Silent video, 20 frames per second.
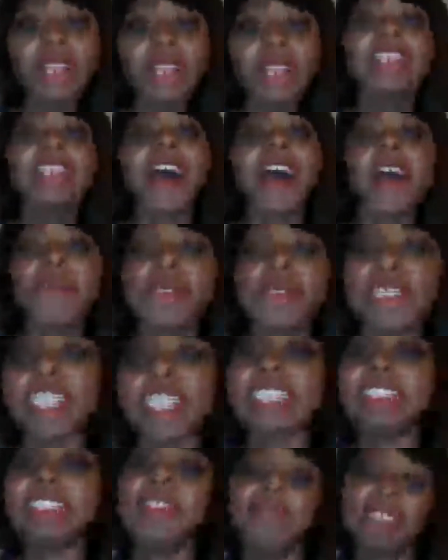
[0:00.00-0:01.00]

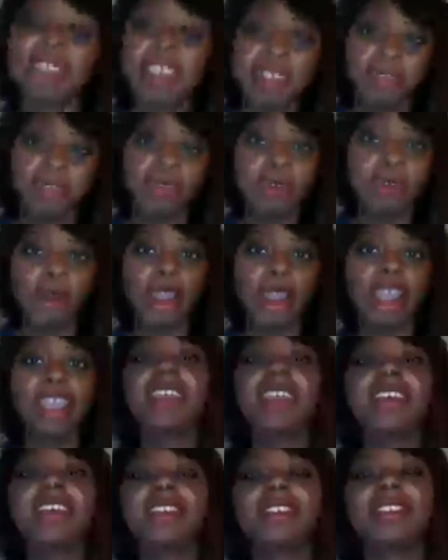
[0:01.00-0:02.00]
covering the fee for it.
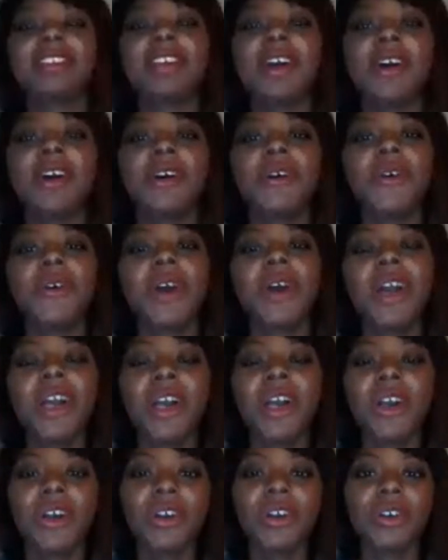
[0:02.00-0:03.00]
So
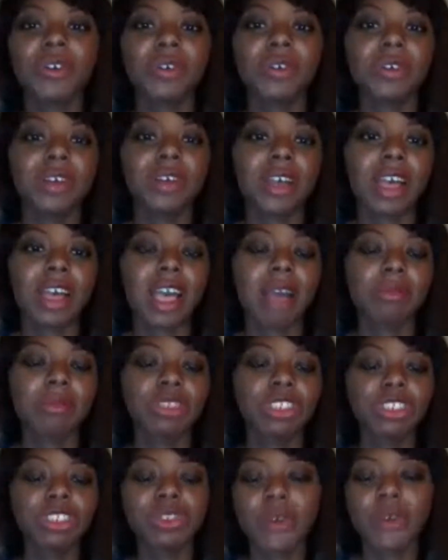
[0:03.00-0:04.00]

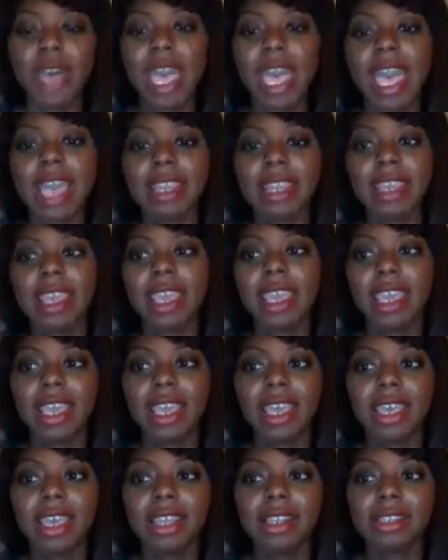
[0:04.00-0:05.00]
just go ahead
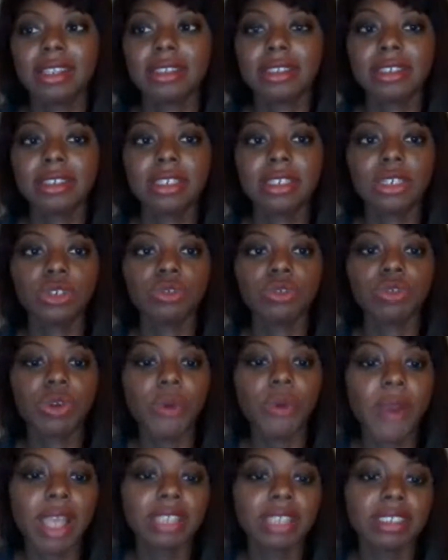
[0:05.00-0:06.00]
and
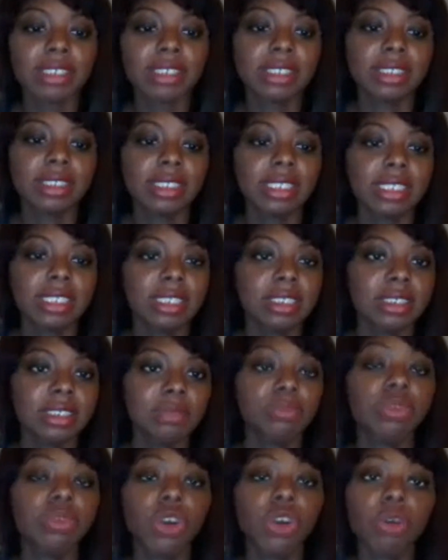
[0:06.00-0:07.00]
request the
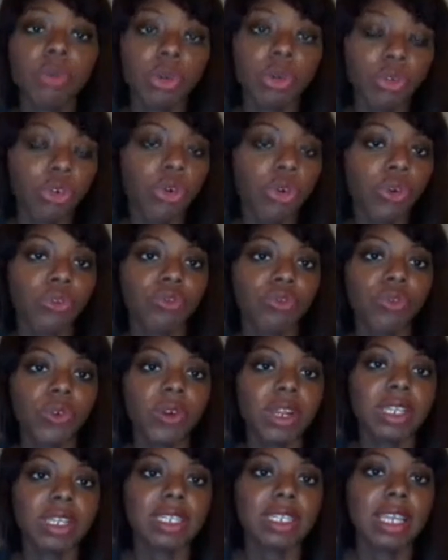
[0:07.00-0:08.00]
promo
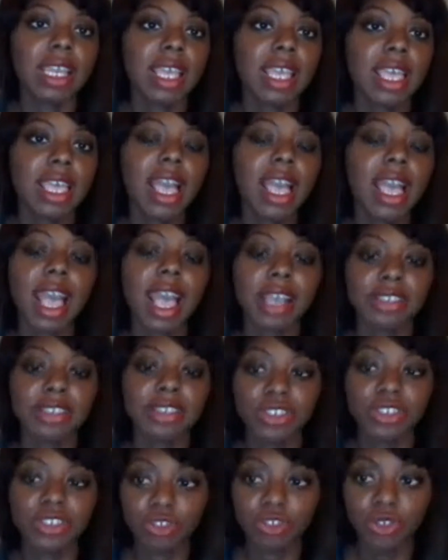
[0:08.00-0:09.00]
code for it
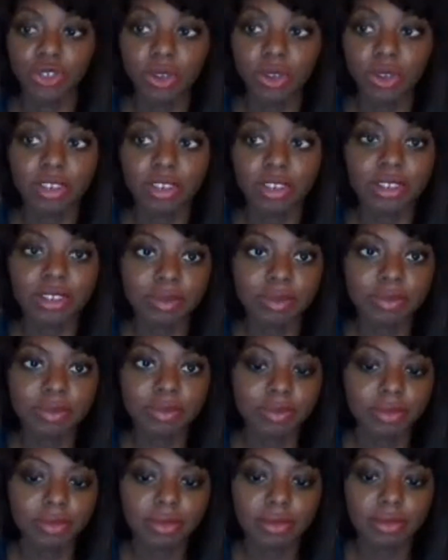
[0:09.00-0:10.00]
as a
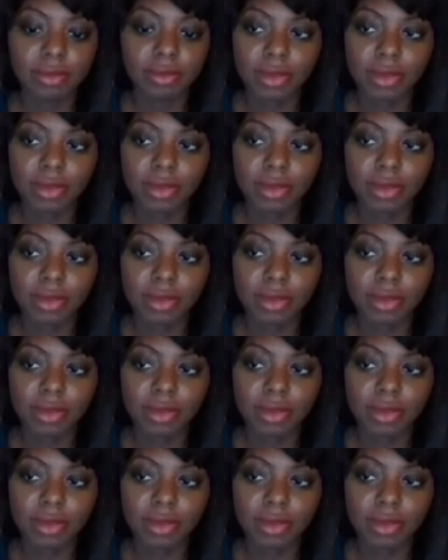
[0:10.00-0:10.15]
student.